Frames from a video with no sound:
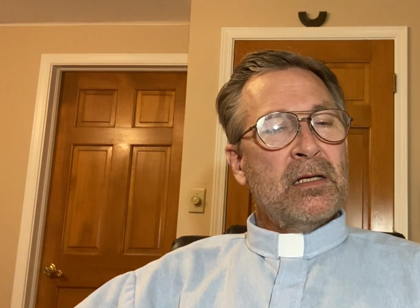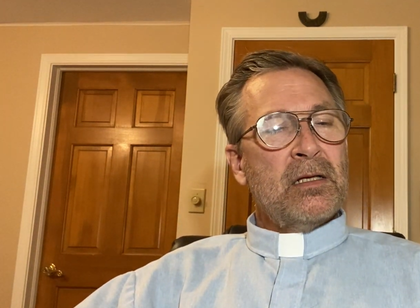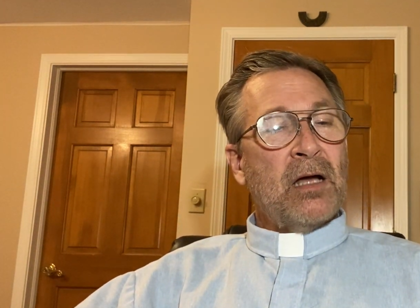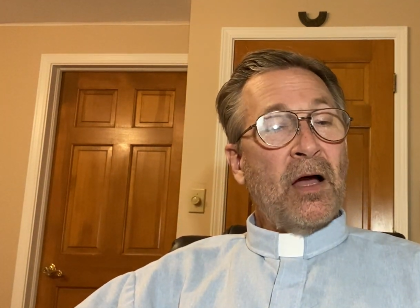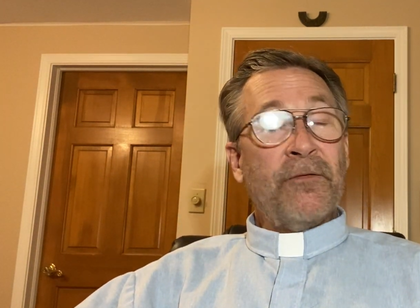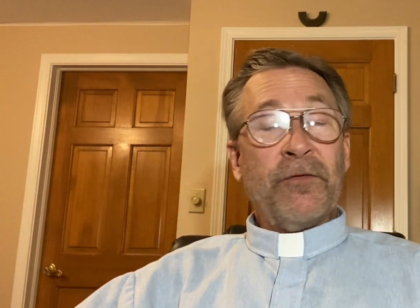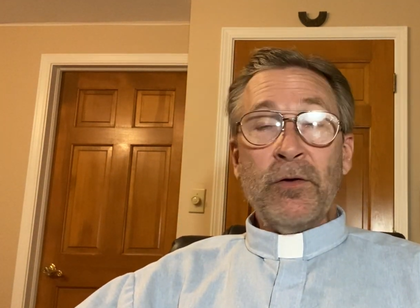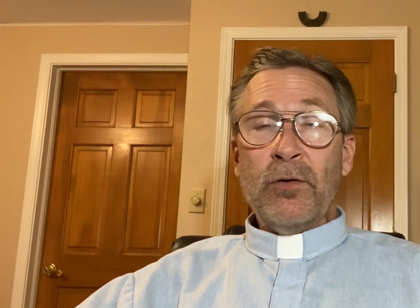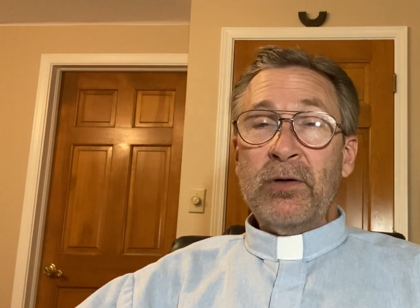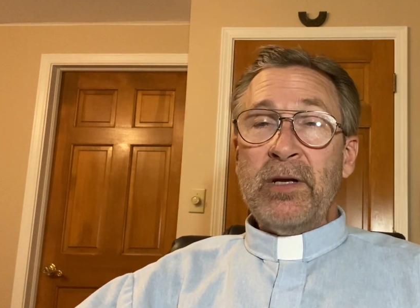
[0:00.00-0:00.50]

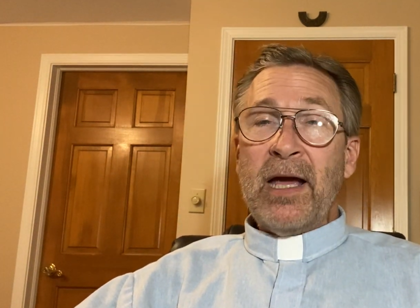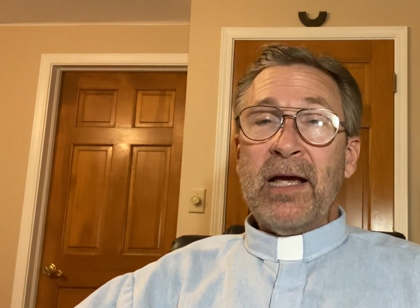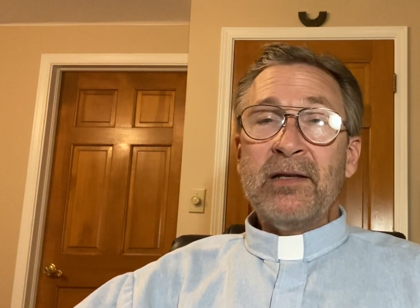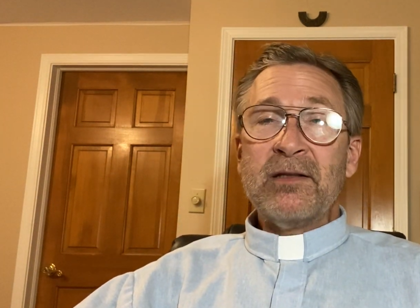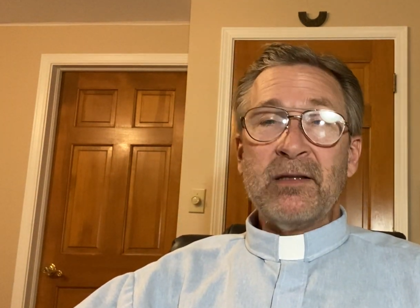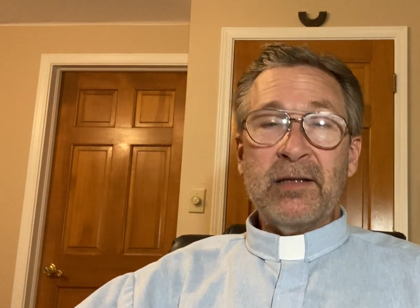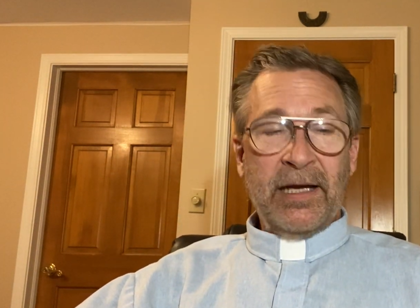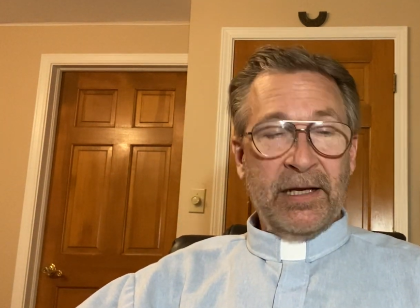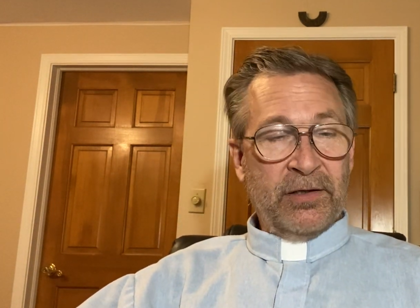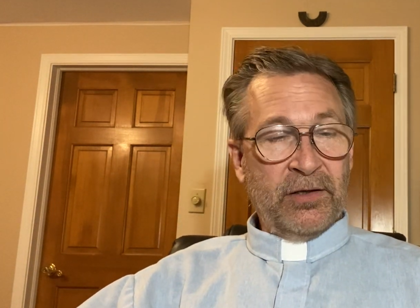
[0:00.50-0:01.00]
A few
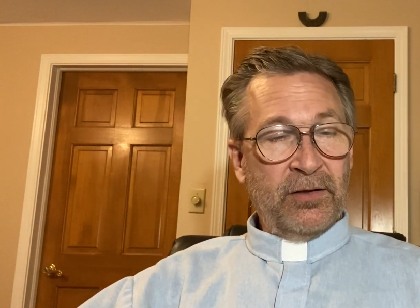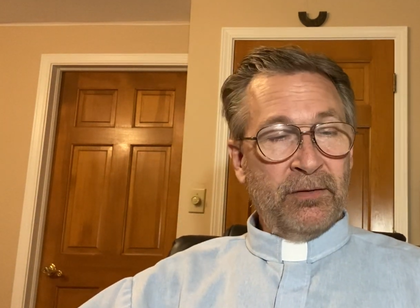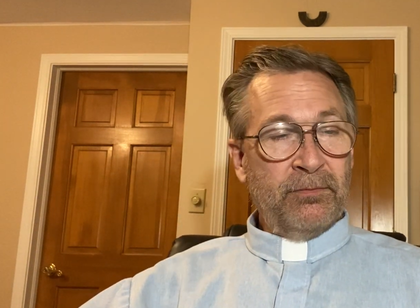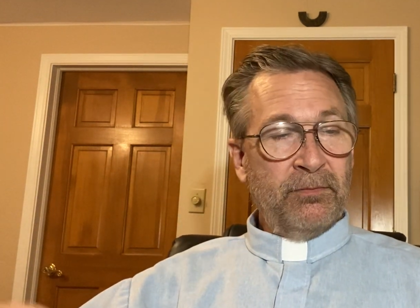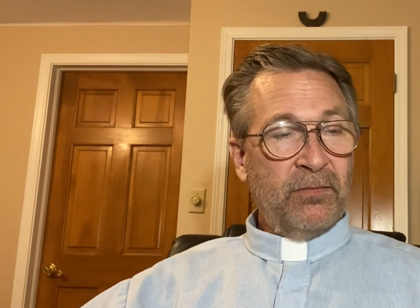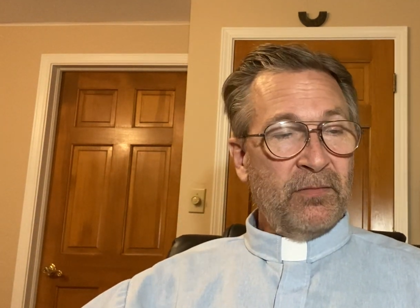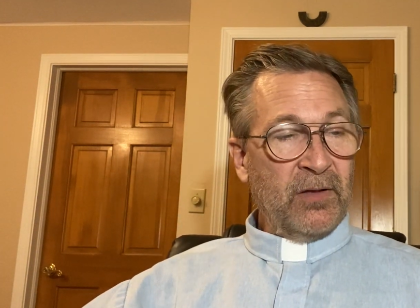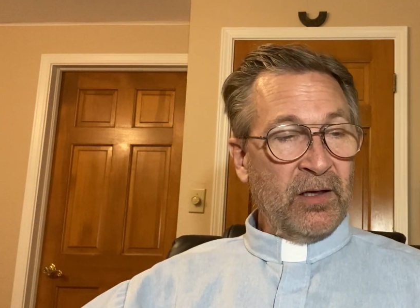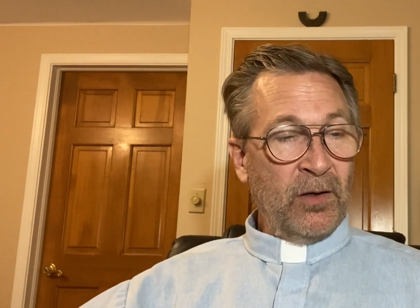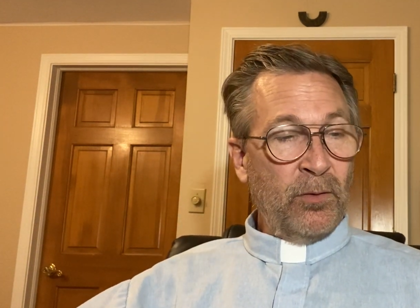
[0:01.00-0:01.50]
days
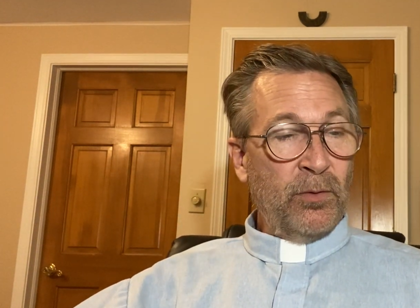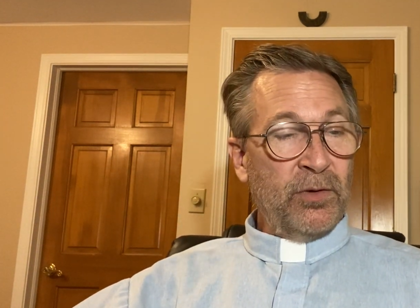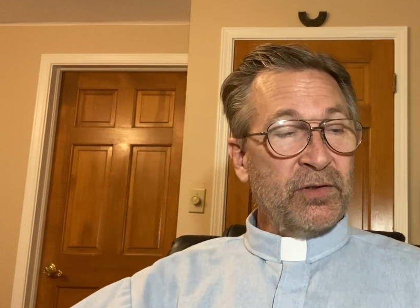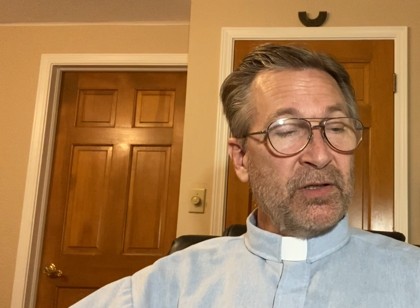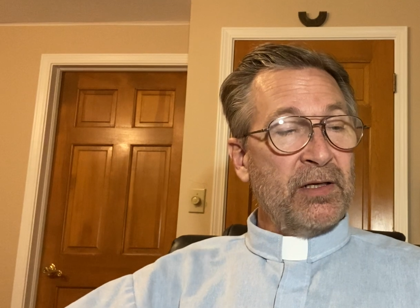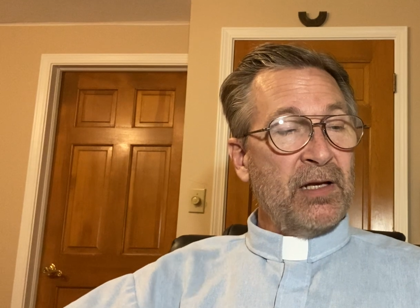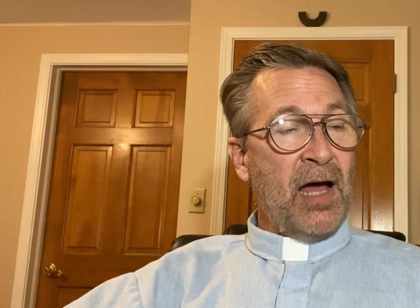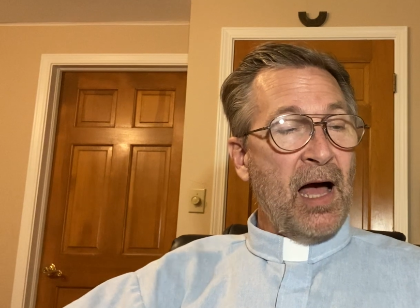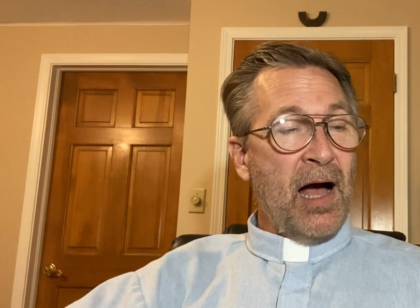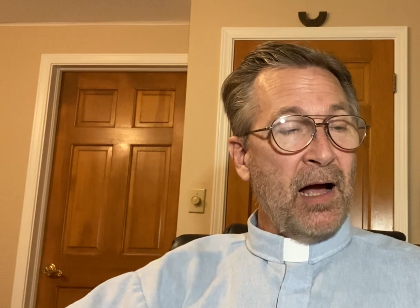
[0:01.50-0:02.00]
later, there was
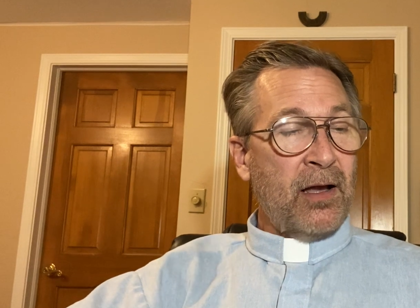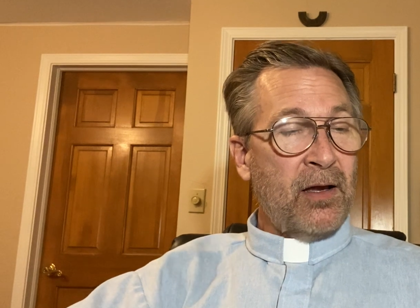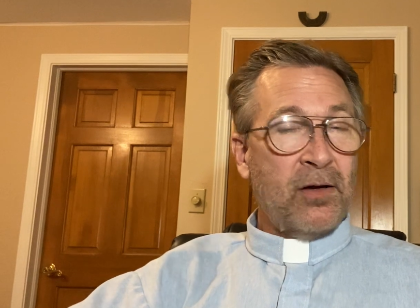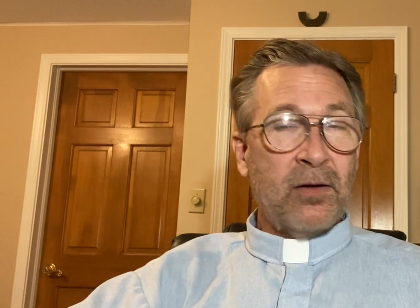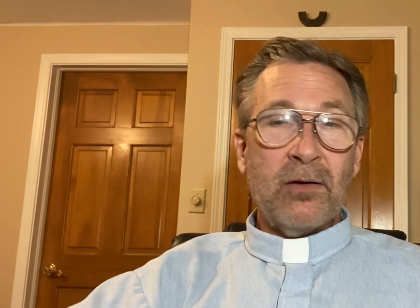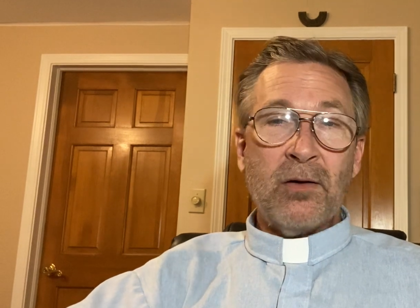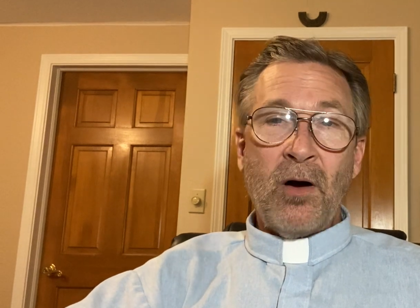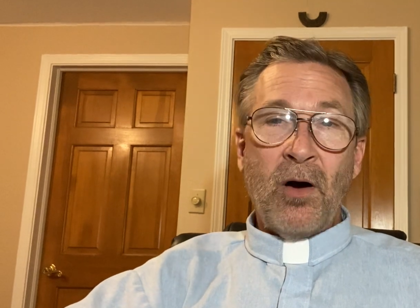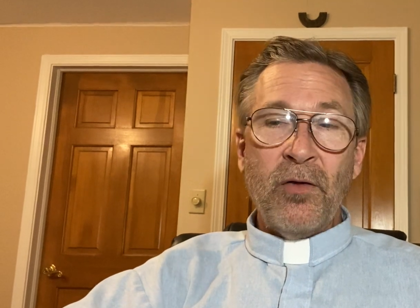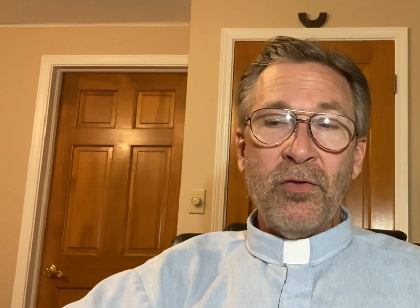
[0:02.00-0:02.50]
a
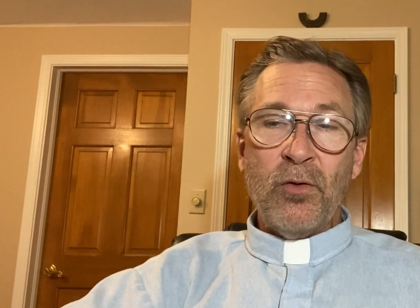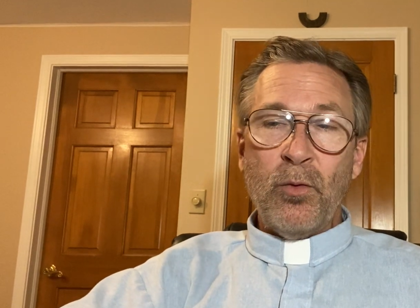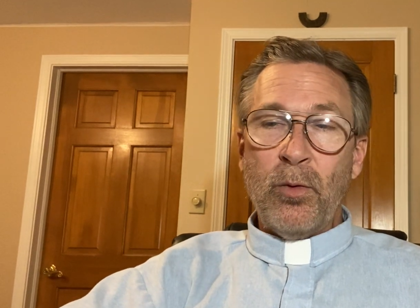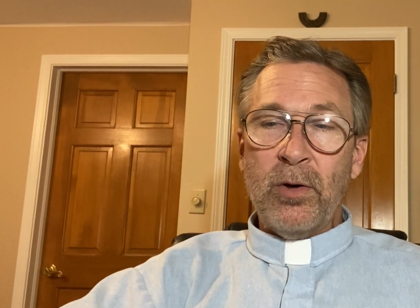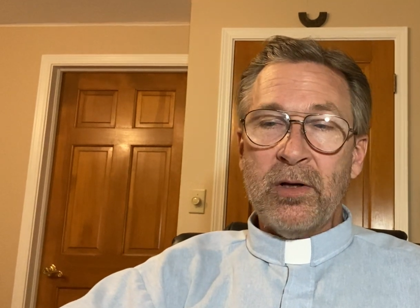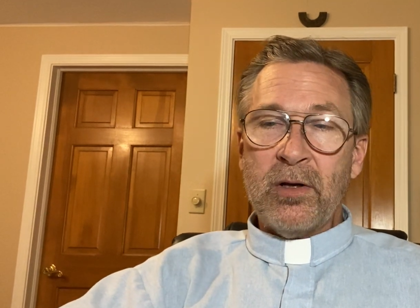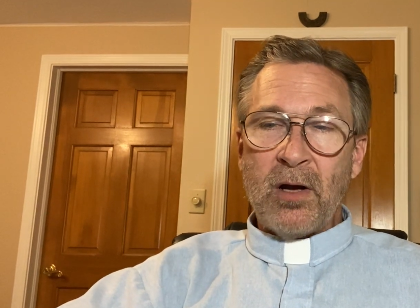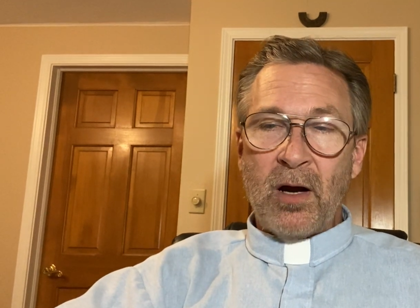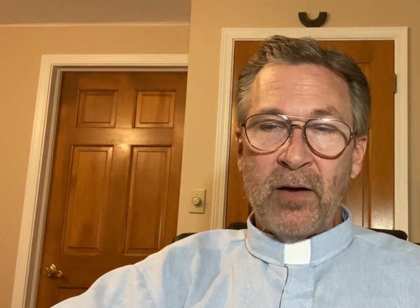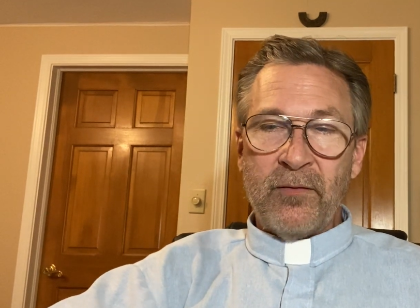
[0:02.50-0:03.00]
knock on the
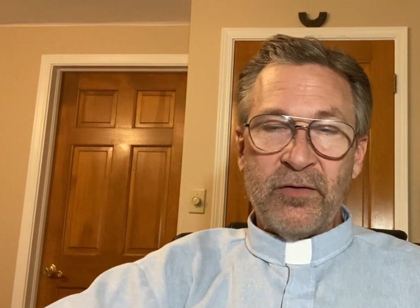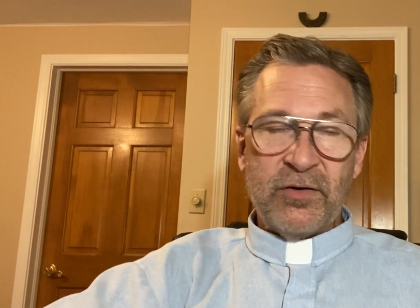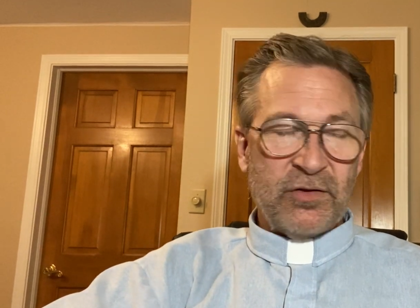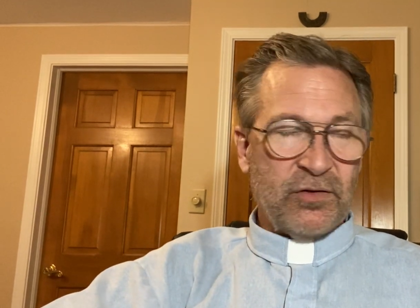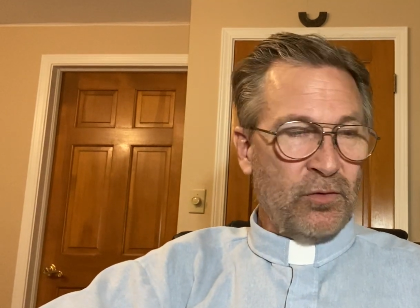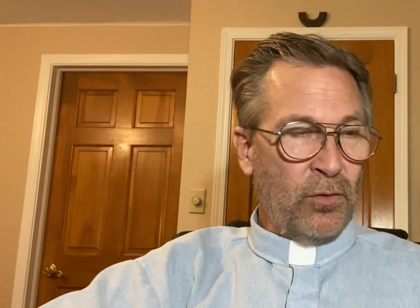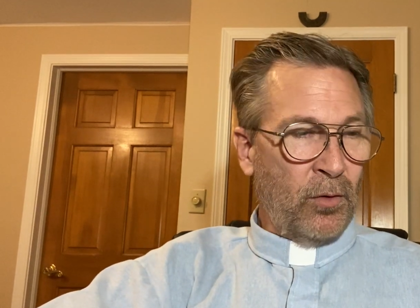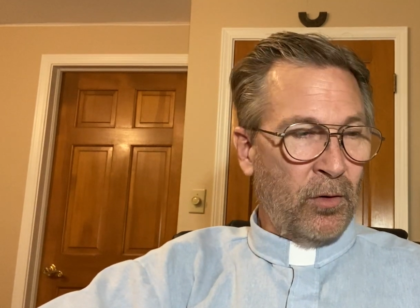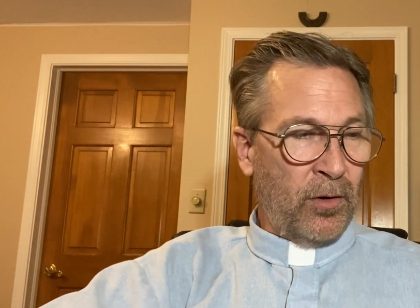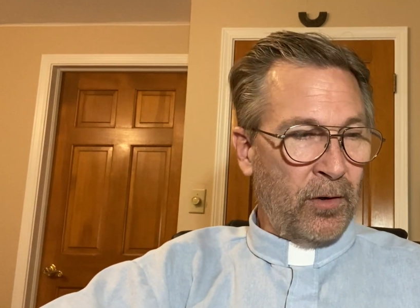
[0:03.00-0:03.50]
woodcarver's
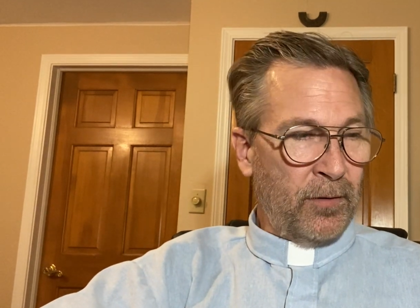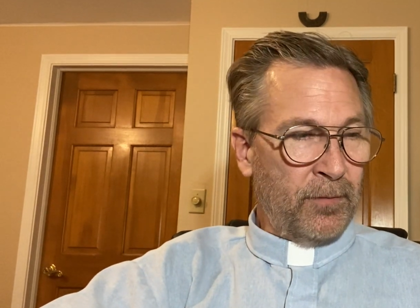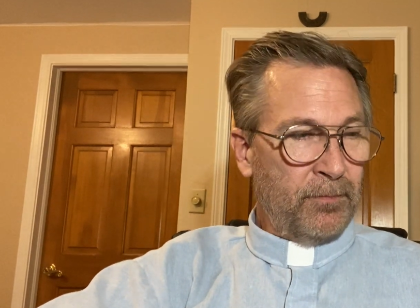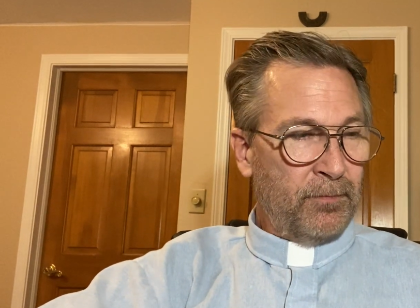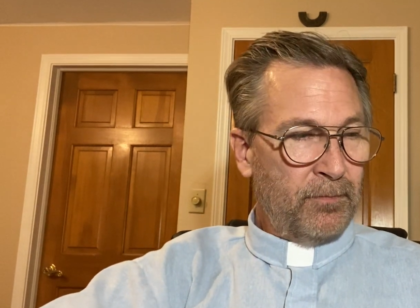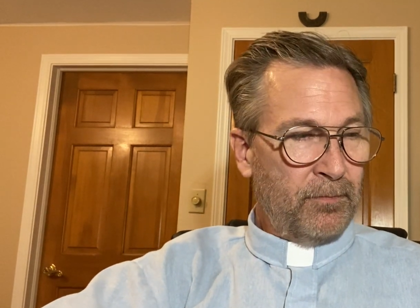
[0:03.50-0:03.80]
door.